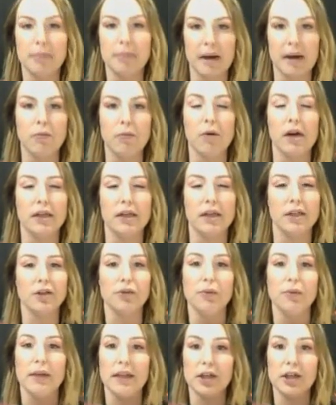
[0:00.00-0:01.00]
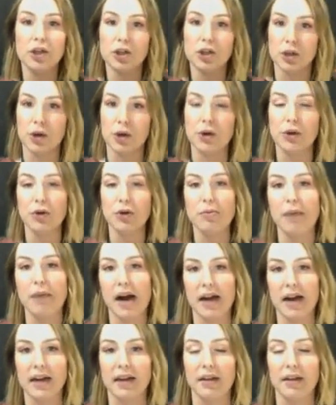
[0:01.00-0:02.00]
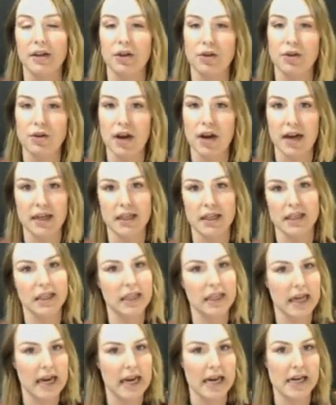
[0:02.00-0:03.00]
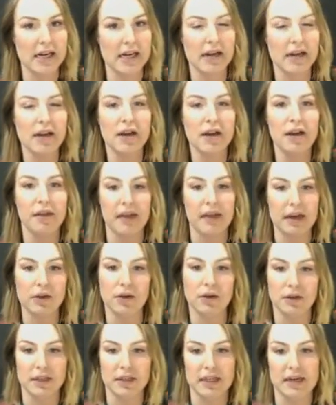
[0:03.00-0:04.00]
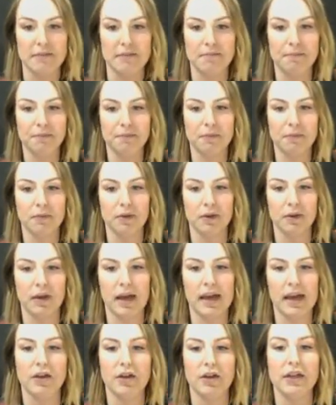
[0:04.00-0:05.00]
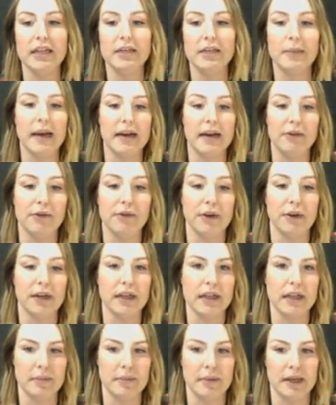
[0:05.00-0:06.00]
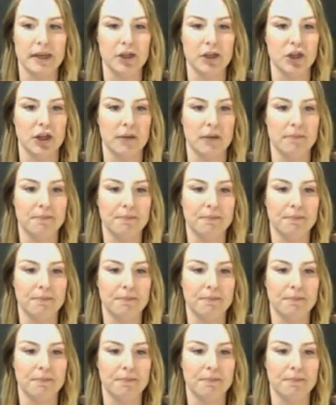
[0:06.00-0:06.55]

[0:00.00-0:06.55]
by one to really show your marker that you understand that content. Okay, you need to paint a very clear picture.